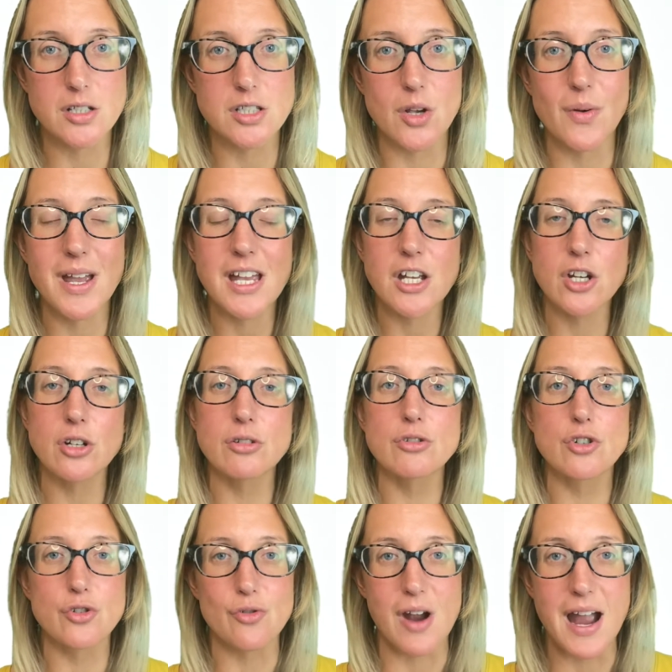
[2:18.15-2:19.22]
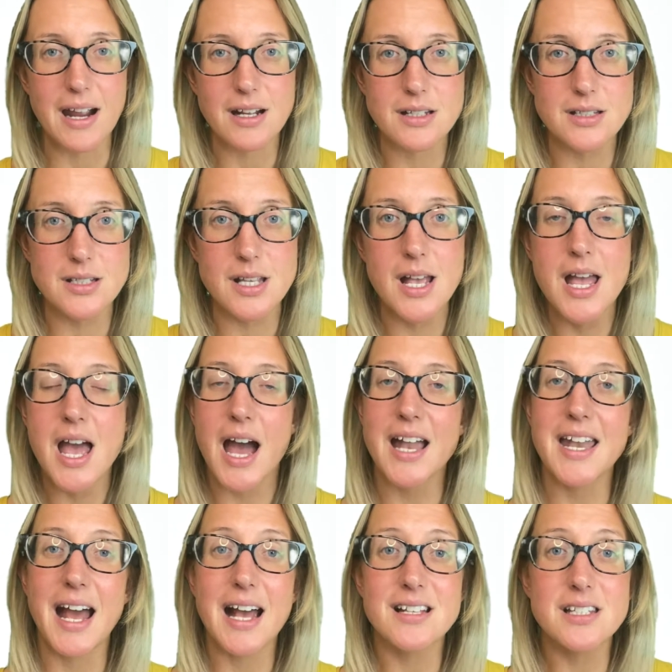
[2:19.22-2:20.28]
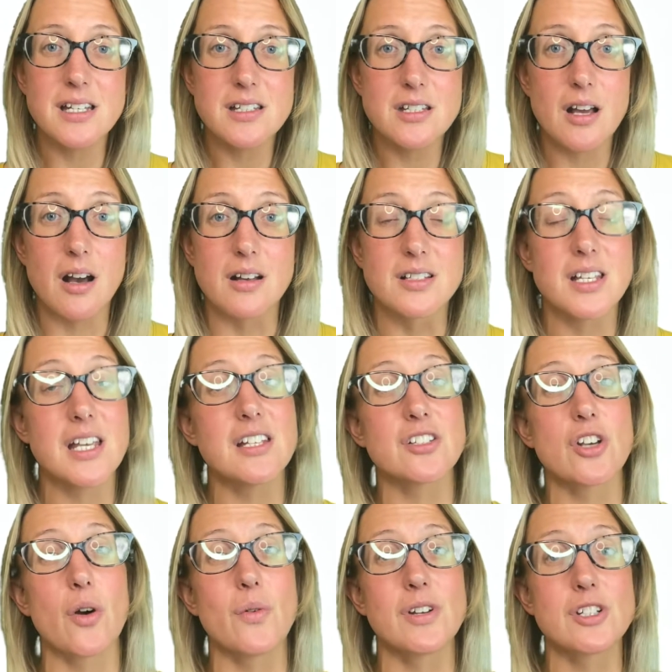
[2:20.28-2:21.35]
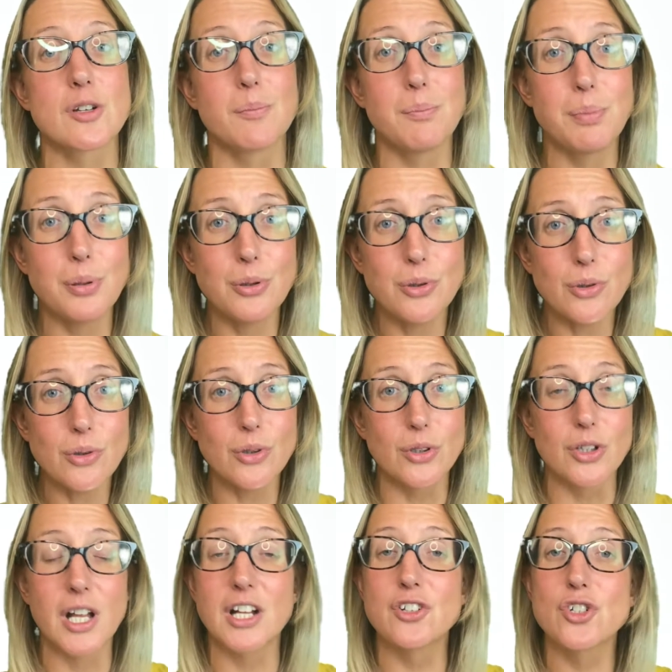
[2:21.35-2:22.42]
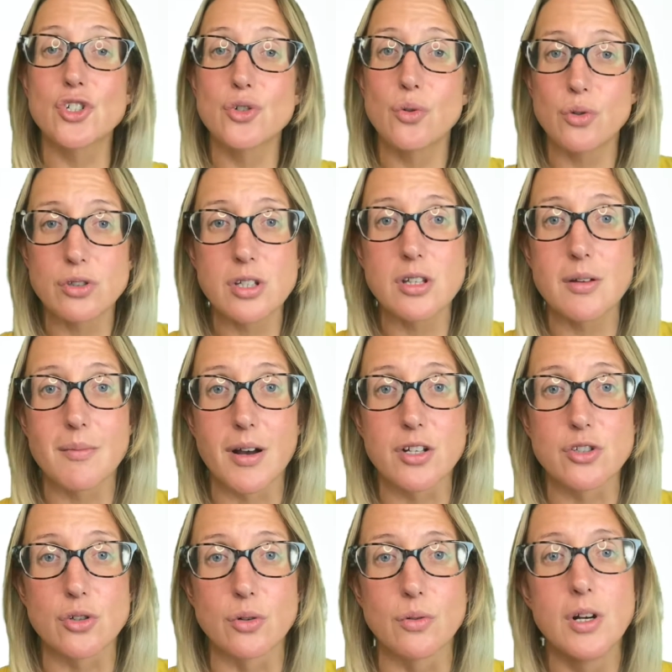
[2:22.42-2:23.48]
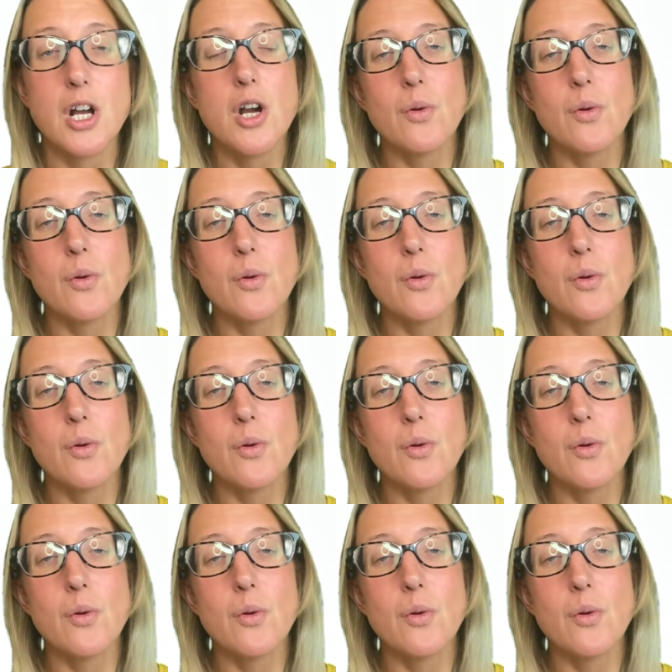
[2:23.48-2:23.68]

So it contracts, and as it does, it's going to pull and shorten the muscle,